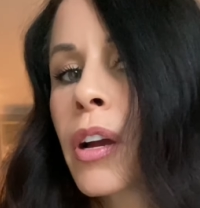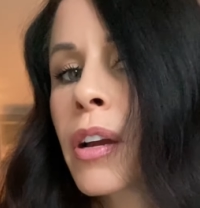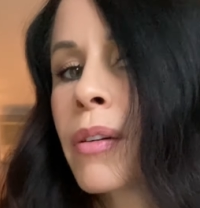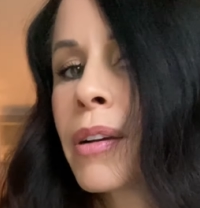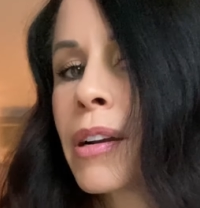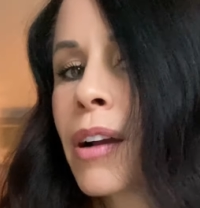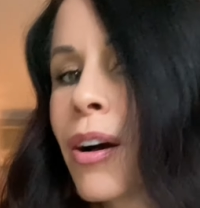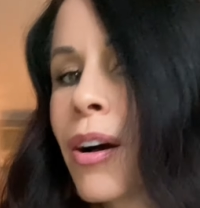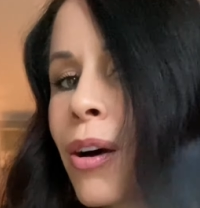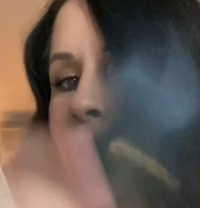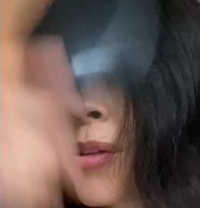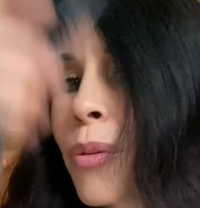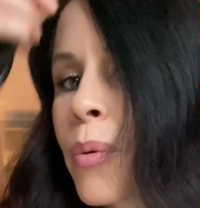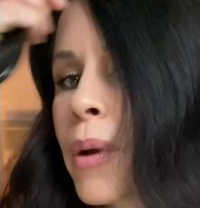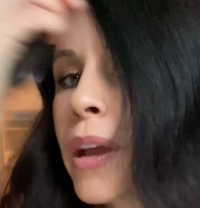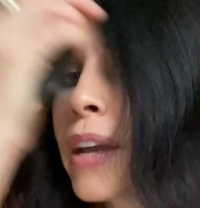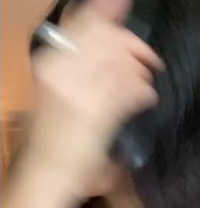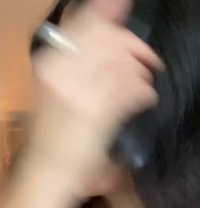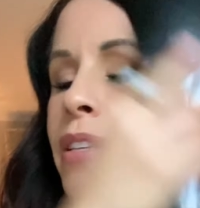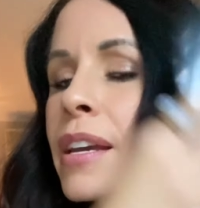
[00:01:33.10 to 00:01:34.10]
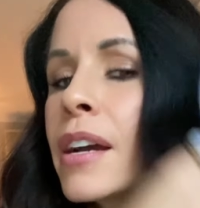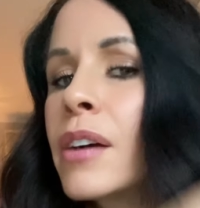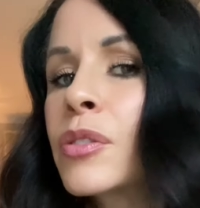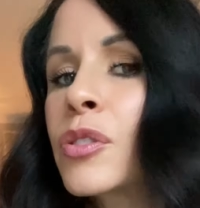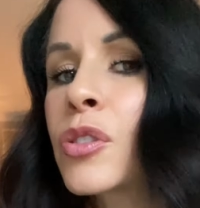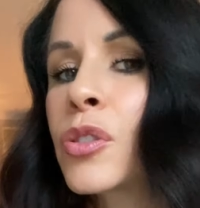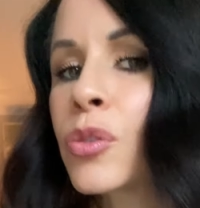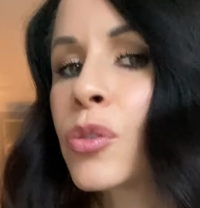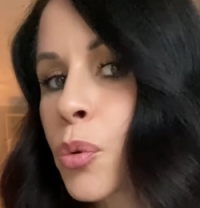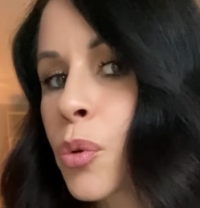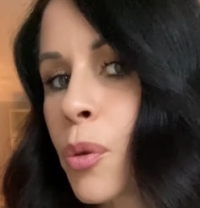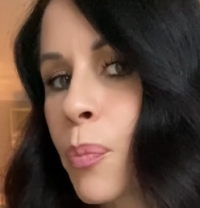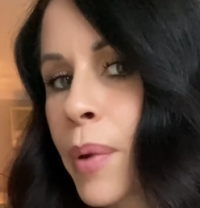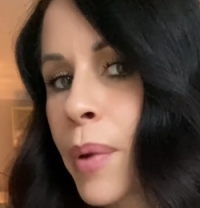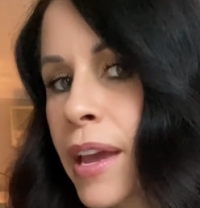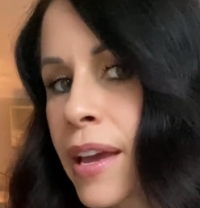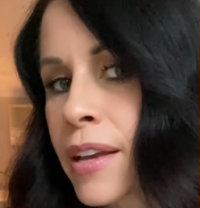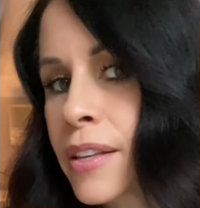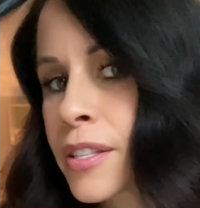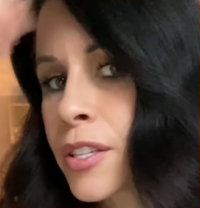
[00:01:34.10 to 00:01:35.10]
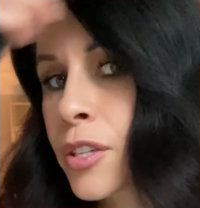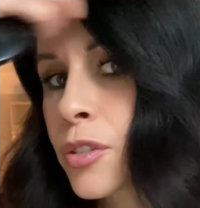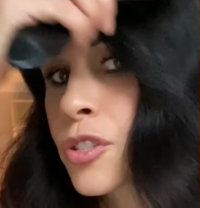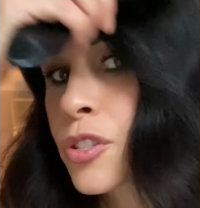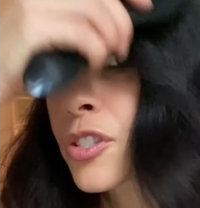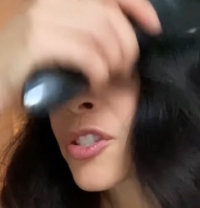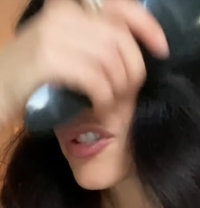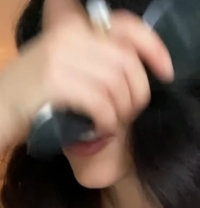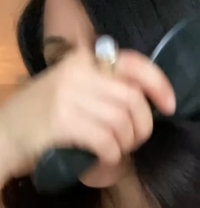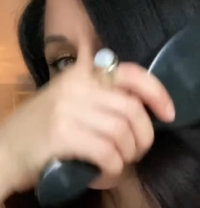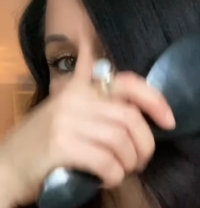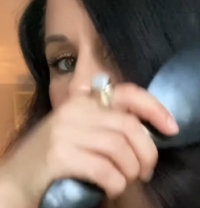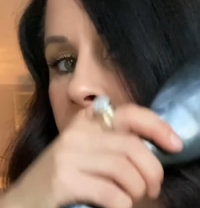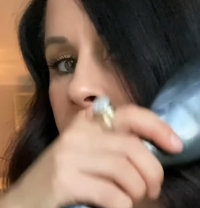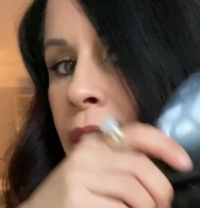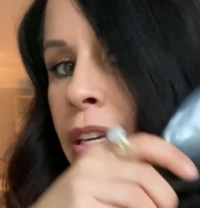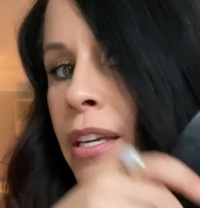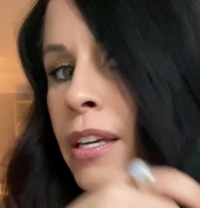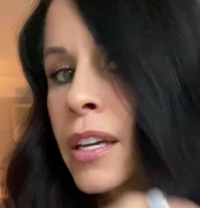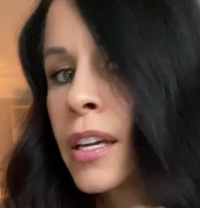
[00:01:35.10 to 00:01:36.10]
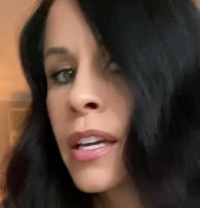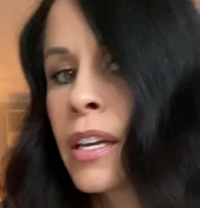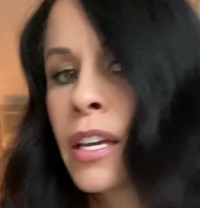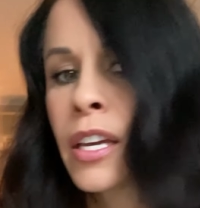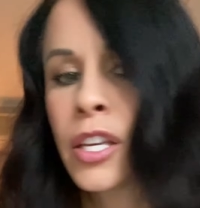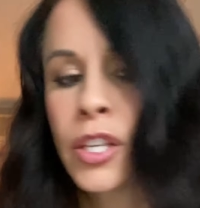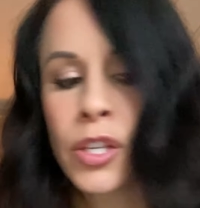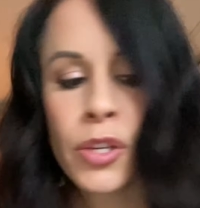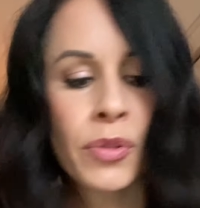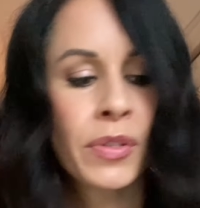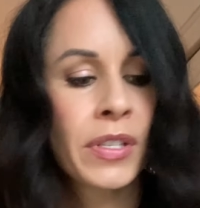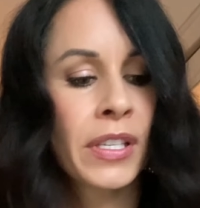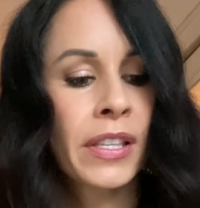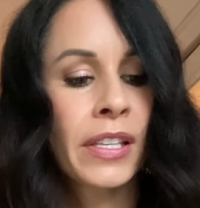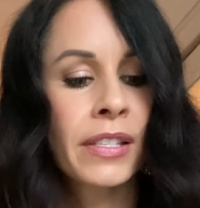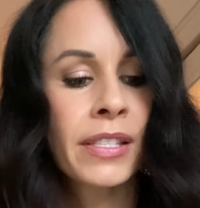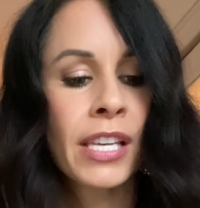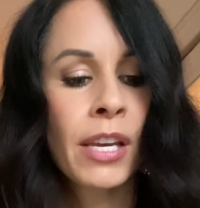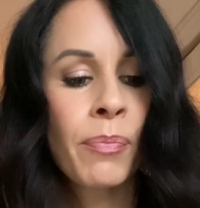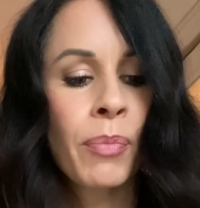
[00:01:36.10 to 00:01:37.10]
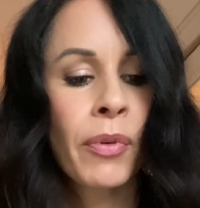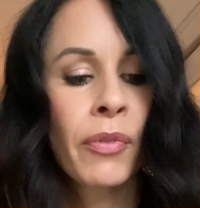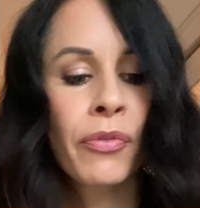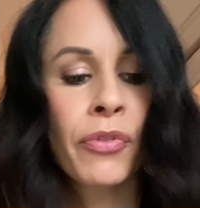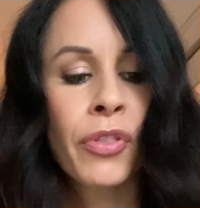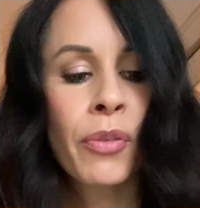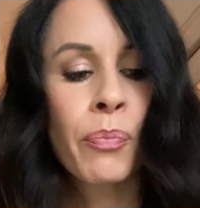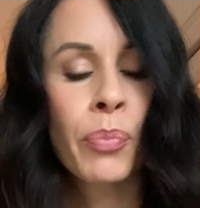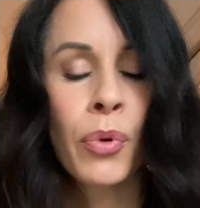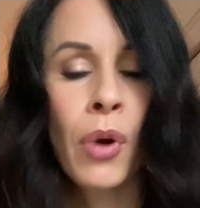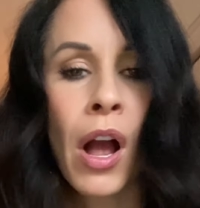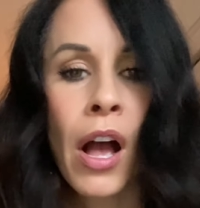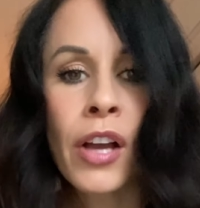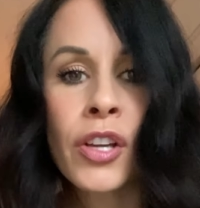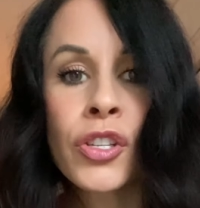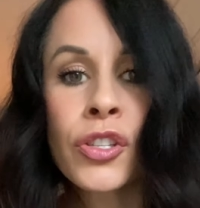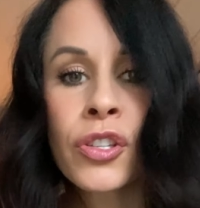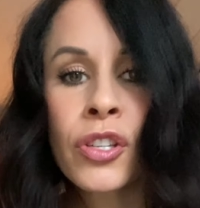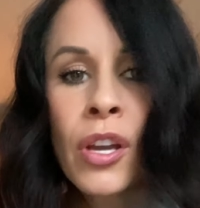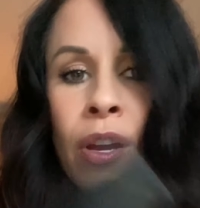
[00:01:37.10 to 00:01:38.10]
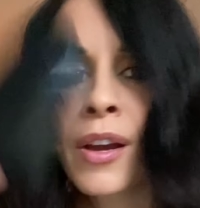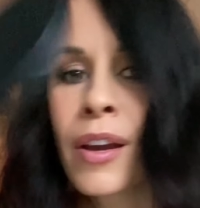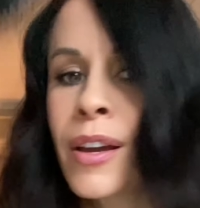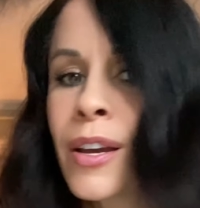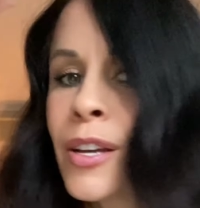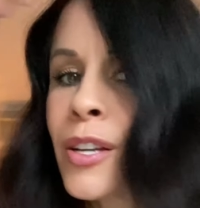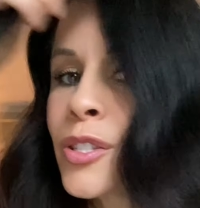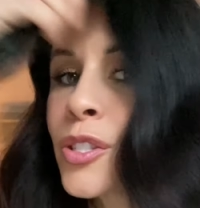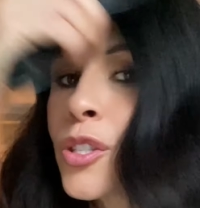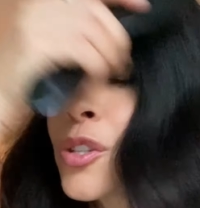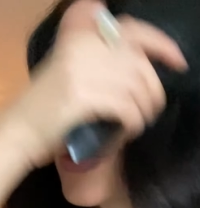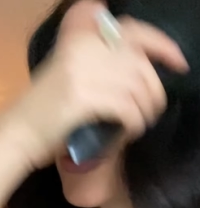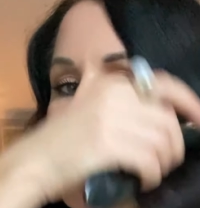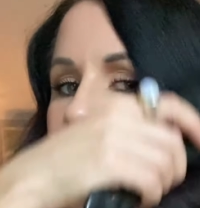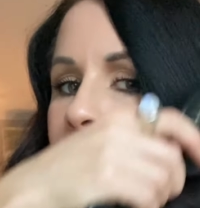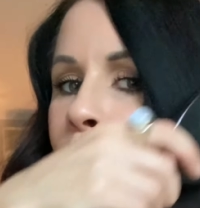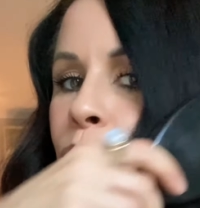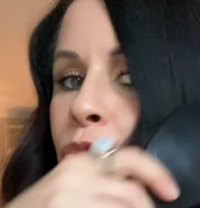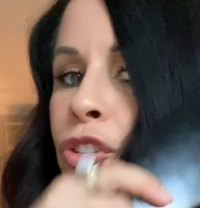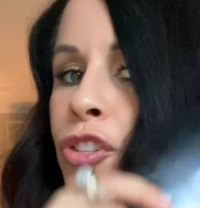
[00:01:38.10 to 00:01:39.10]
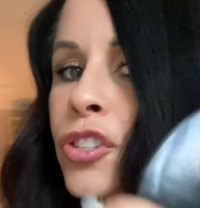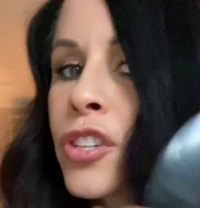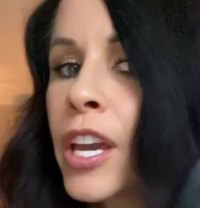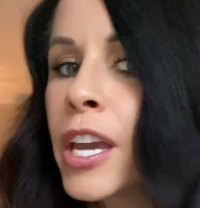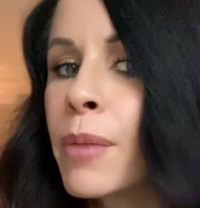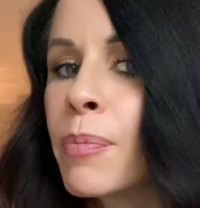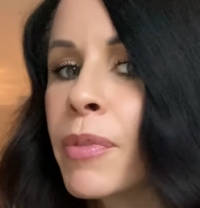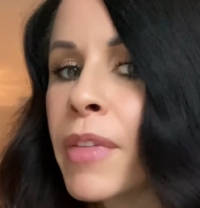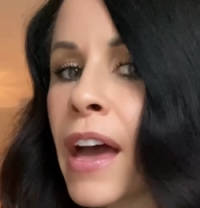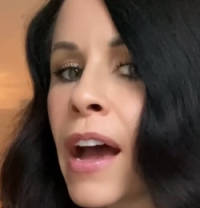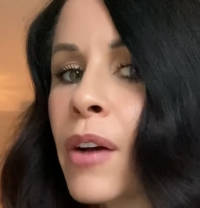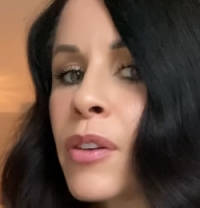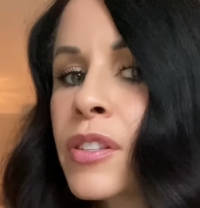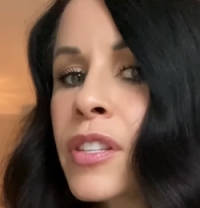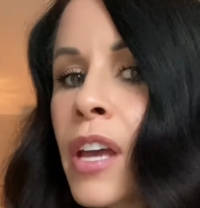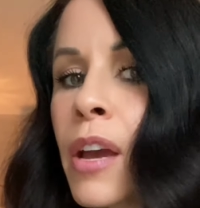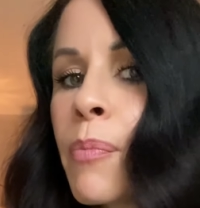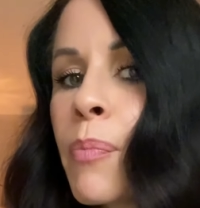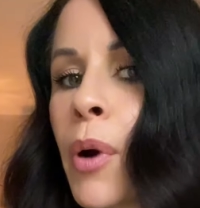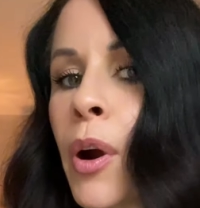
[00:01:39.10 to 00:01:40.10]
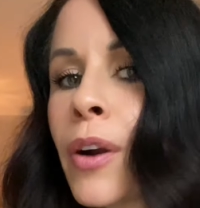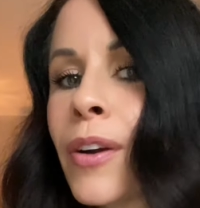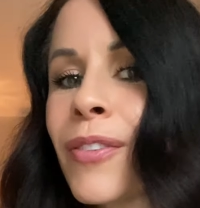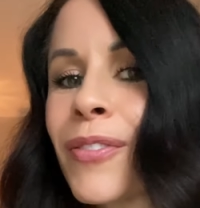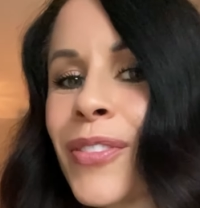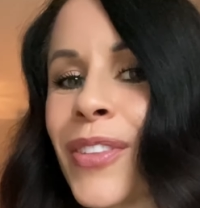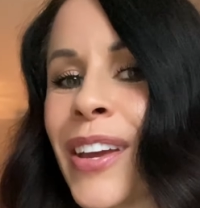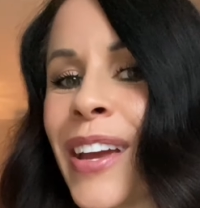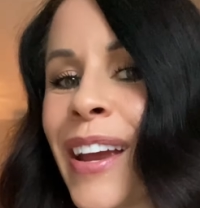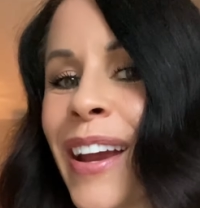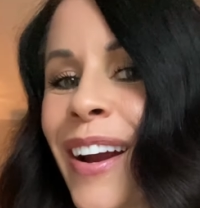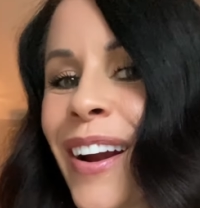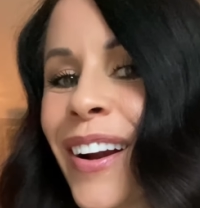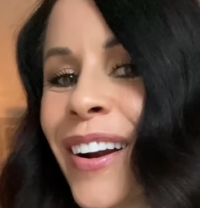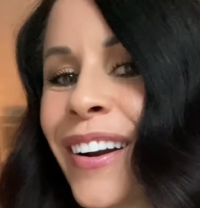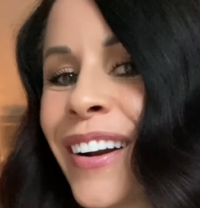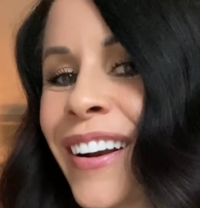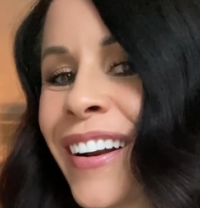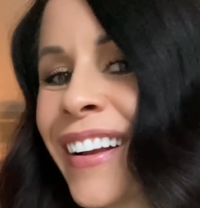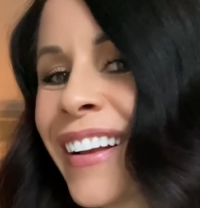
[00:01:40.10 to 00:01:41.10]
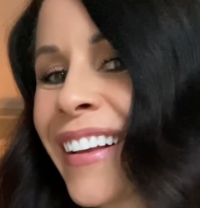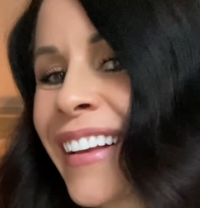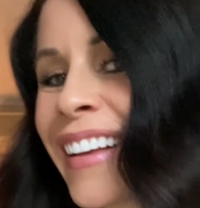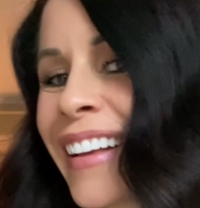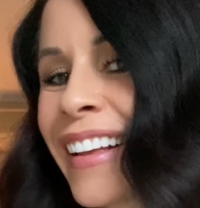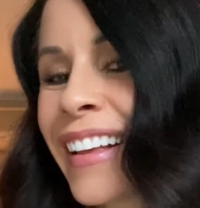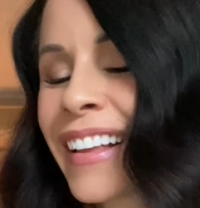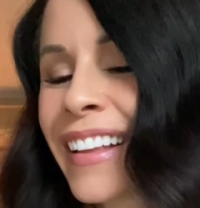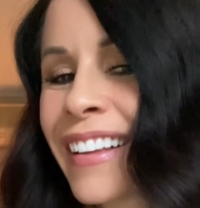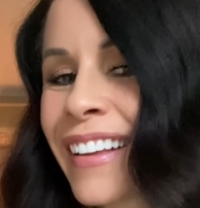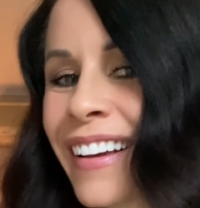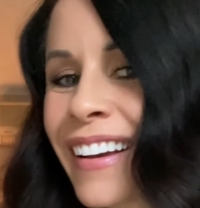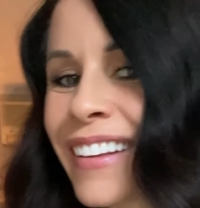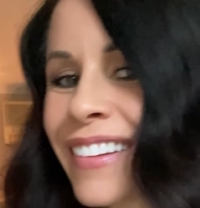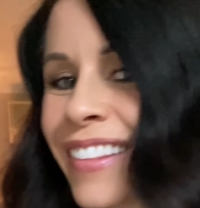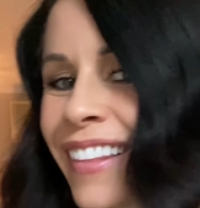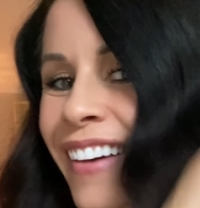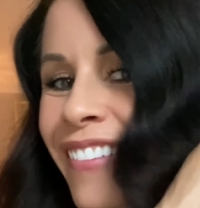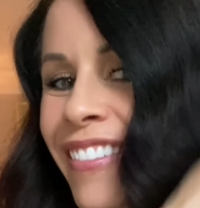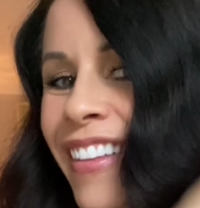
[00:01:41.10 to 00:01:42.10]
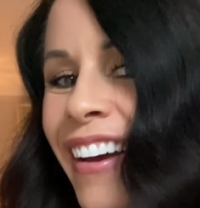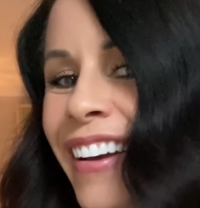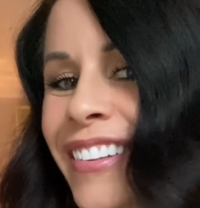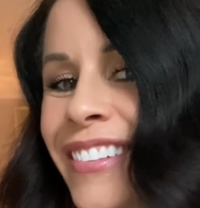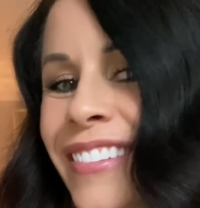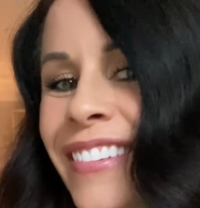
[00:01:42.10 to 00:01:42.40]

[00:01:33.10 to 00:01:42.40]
going all the way down to the base. You're just gently using the tip of the brush to shape the outside part of the hair. I love that.